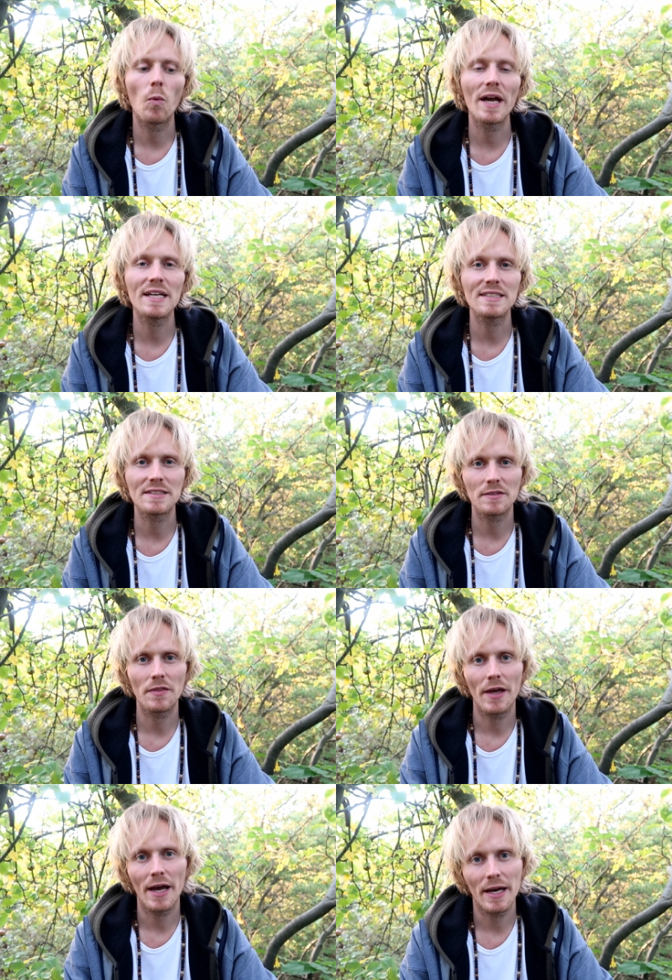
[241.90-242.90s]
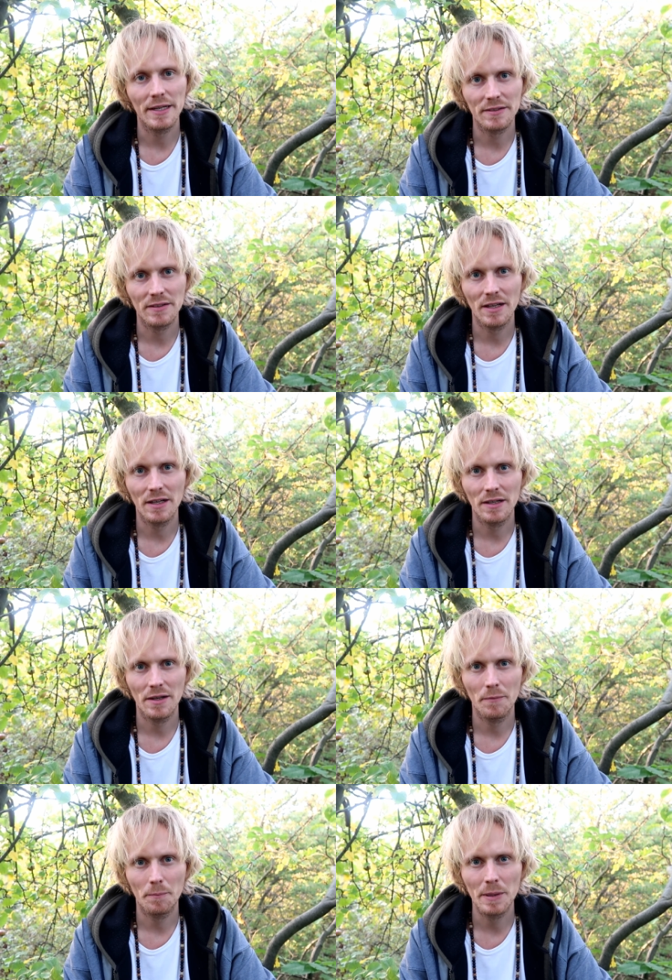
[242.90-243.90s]
ways that
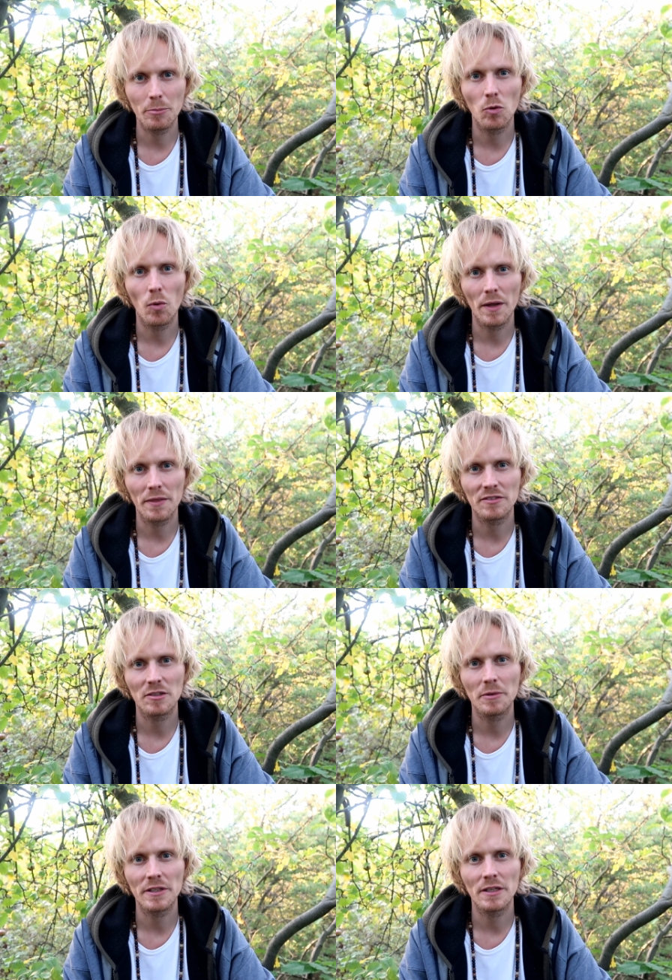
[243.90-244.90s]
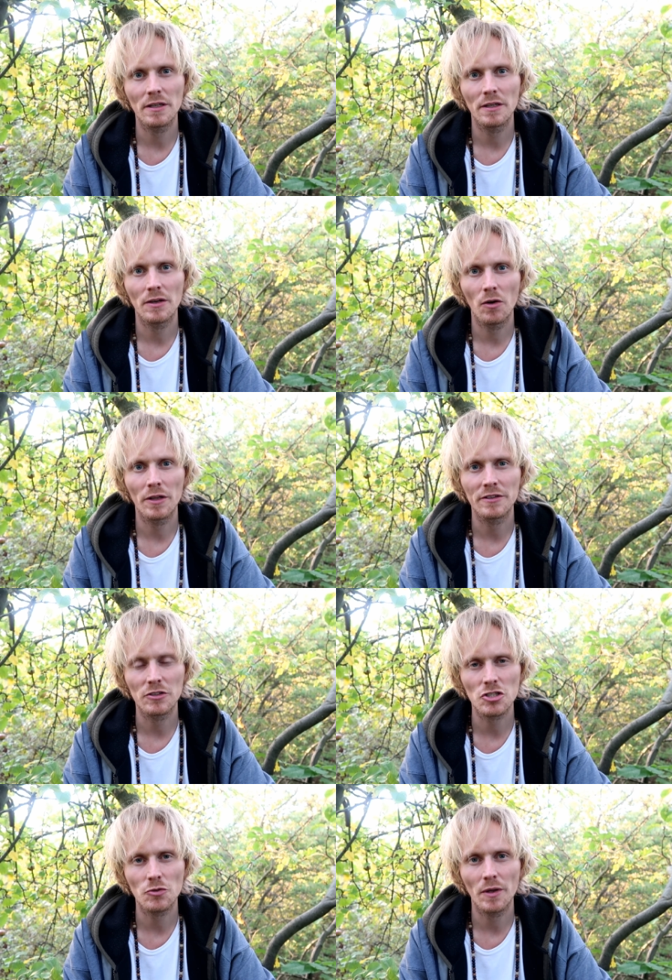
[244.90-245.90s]
people who are in the CBD oil
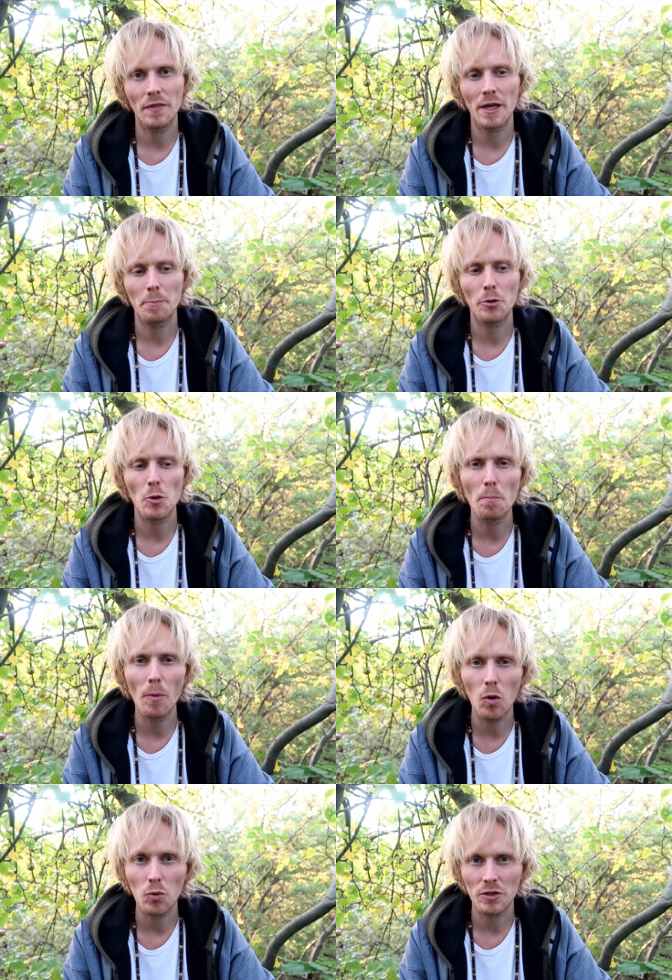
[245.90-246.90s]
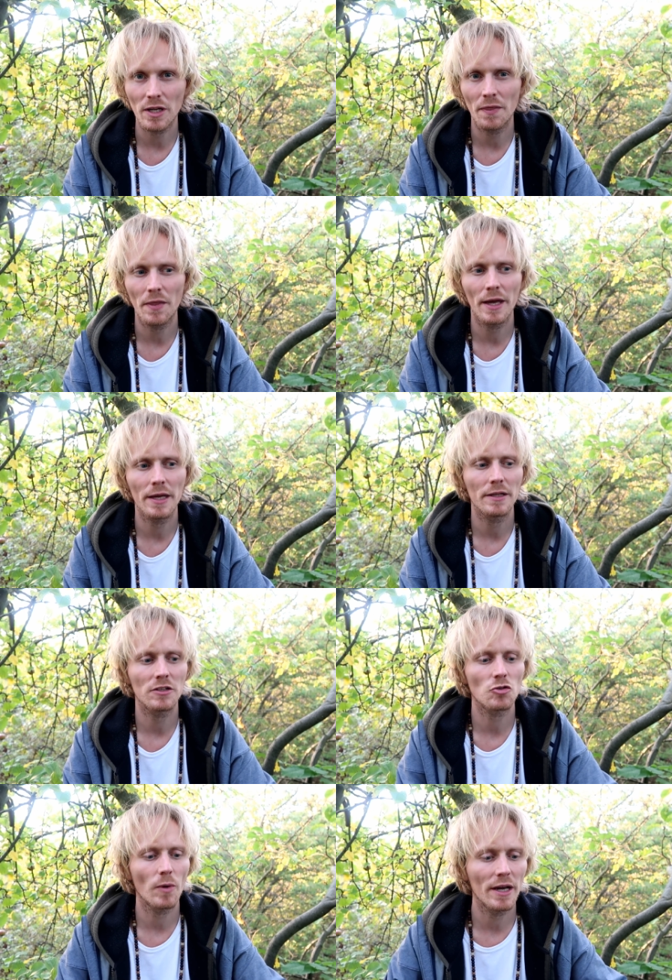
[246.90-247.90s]
industry, they promote and they
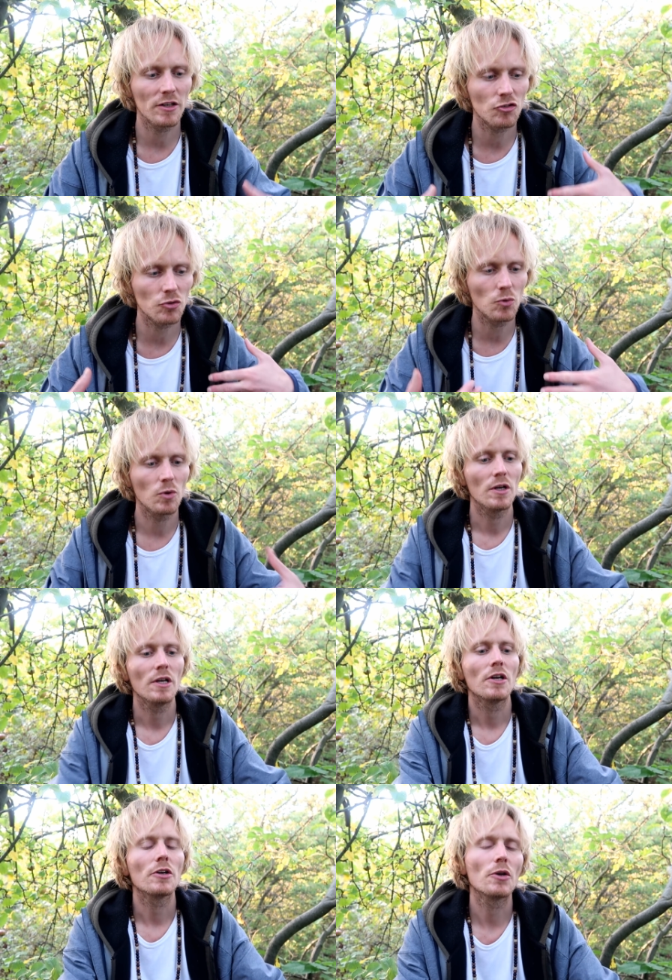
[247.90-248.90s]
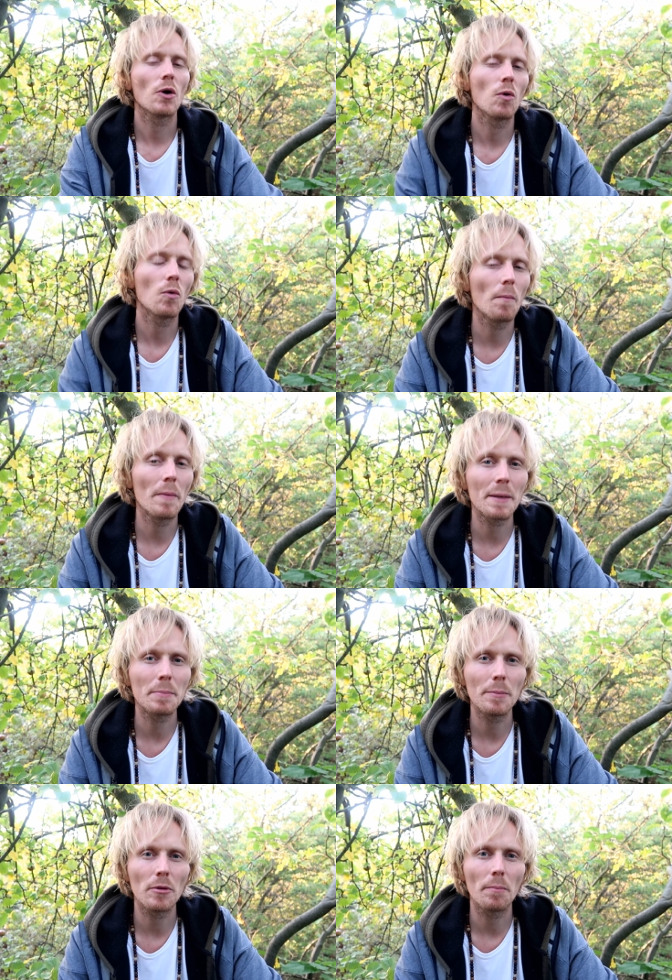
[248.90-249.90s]
trying to make
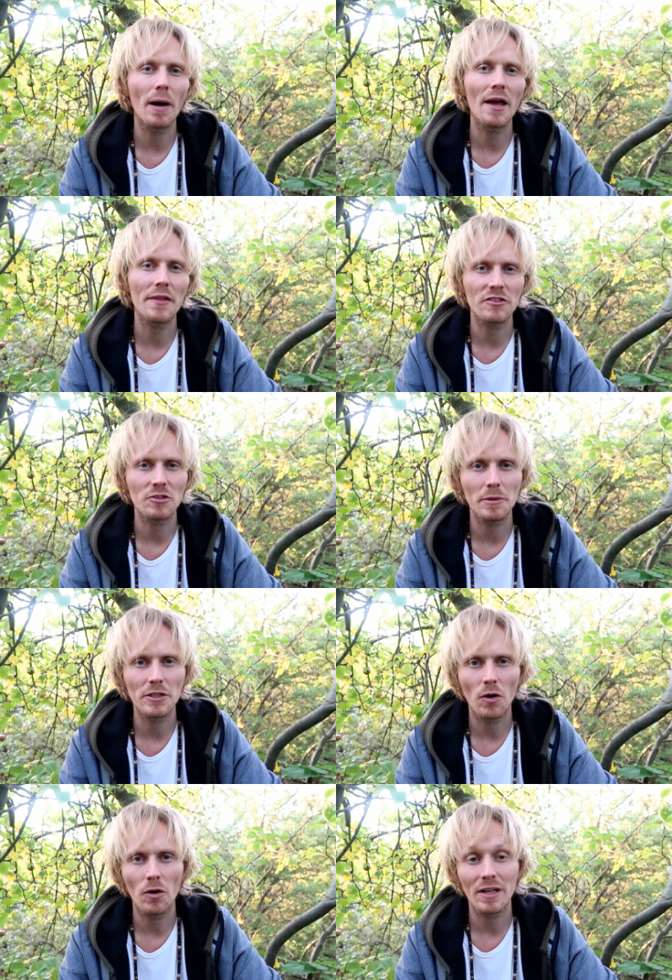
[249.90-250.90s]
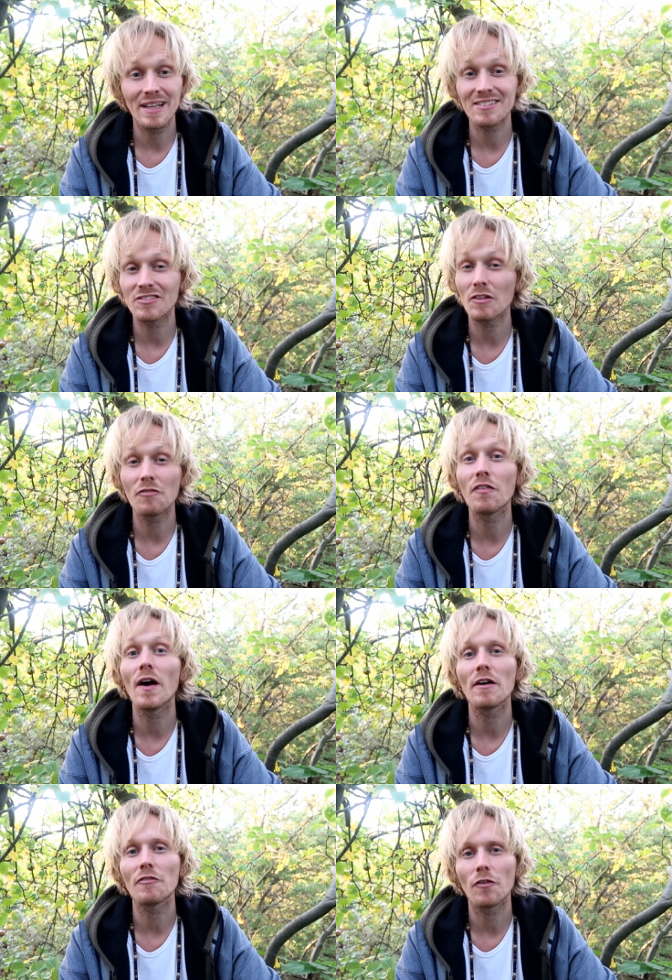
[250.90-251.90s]
people buy their CBD oil is not
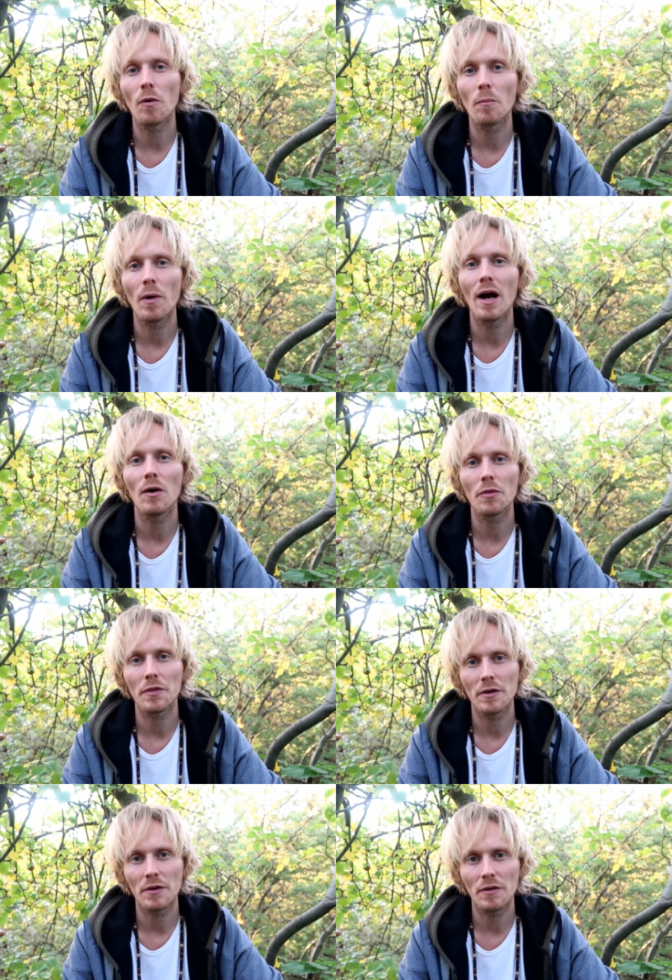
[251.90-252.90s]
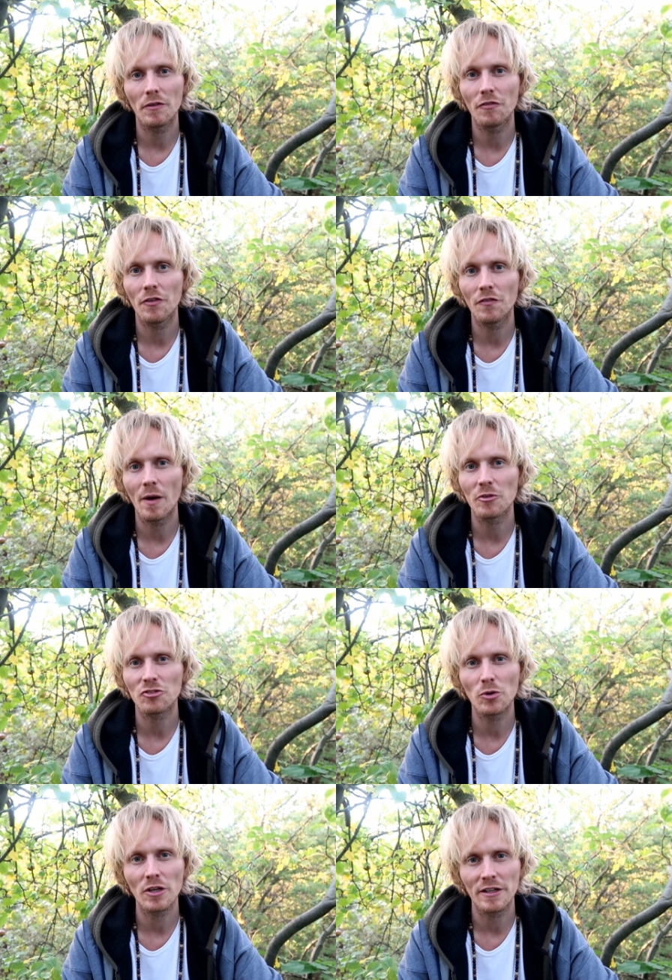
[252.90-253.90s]
far from how the
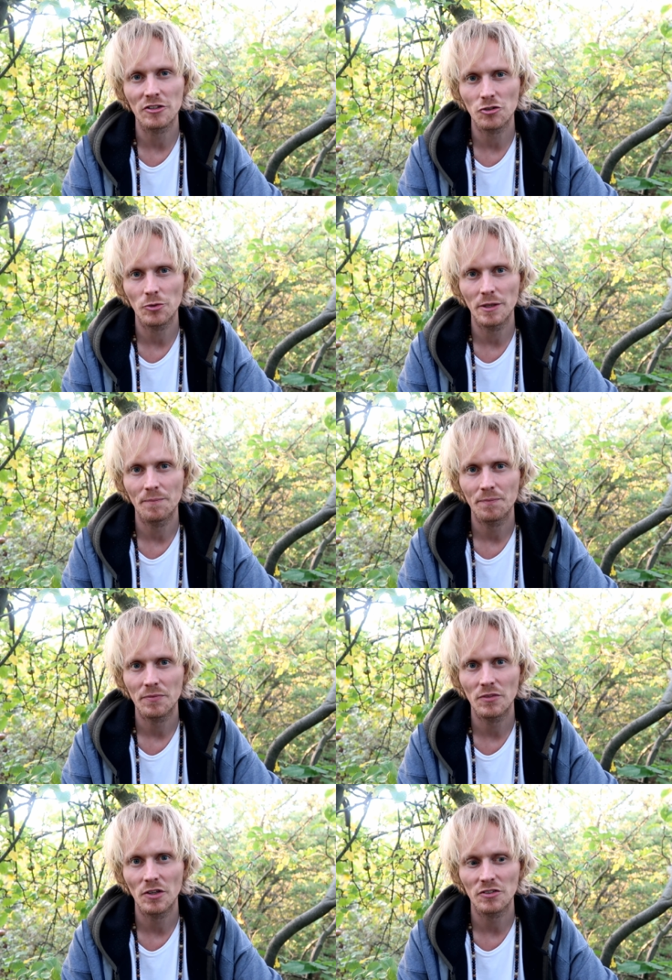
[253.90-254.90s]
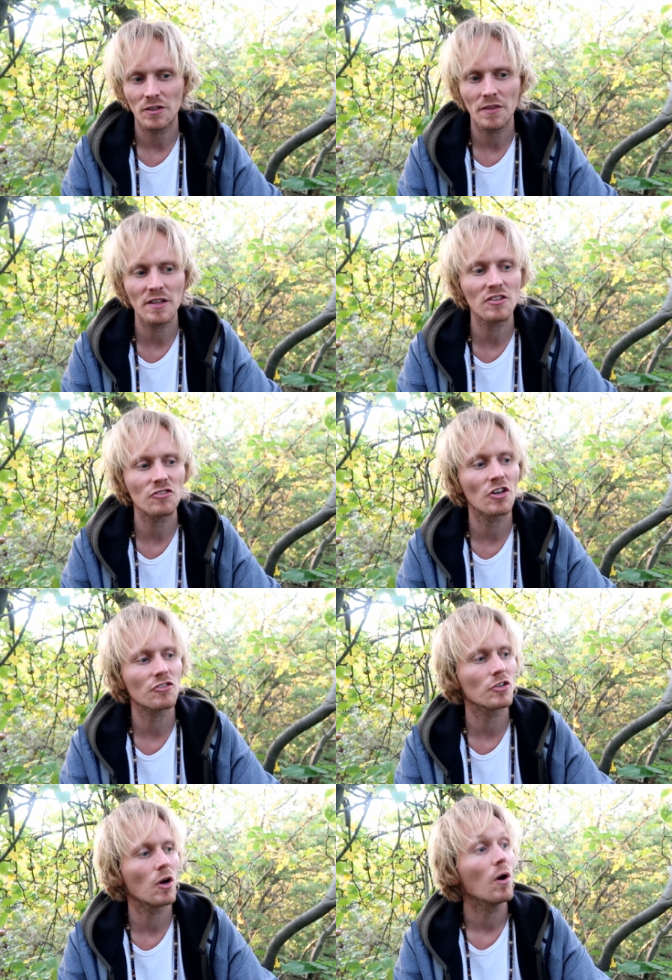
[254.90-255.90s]
pharmaceutical industry does it. This is
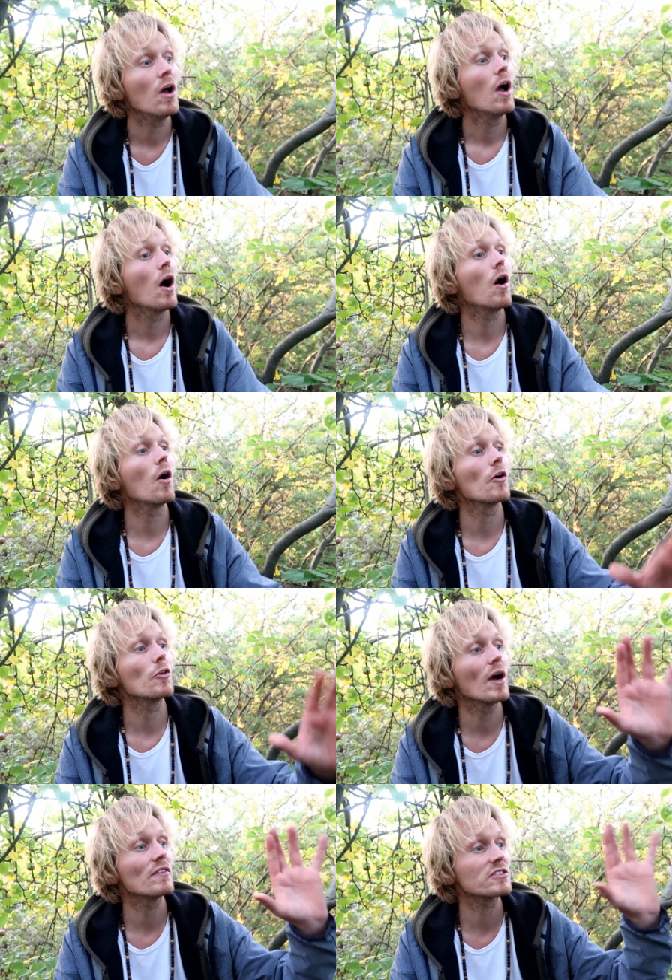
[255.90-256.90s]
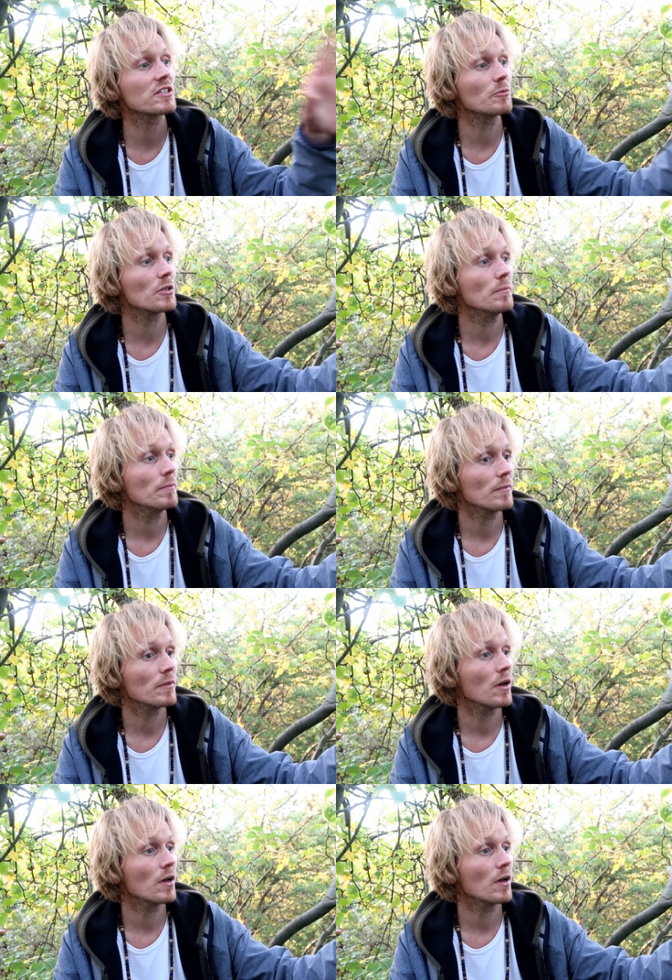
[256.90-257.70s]
just, oh, you have a symptom?